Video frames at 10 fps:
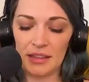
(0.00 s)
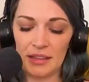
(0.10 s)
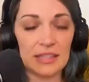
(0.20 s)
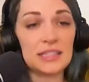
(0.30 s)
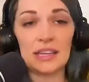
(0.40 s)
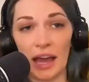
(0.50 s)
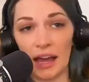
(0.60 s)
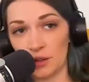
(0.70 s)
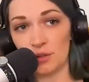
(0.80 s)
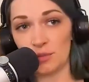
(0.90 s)
this is a
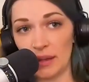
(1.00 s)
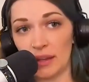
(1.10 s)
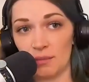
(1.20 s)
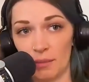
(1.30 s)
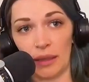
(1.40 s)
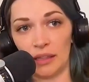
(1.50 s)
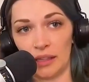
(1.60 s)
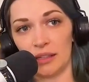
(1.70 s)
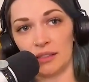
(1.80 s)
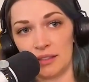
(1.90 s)
guy who's making
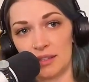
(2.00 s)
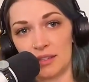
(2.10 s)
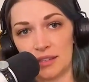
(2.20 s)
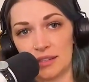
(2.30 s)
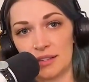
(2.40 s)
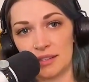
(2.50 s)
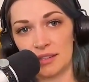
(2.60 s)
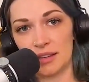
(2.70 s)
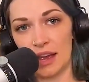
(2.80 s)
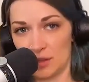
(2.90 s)

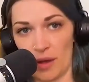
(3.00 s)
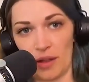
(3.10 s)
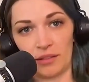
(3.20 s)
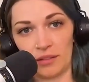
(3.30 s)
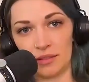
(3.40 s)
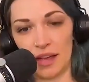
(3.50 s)
millions as well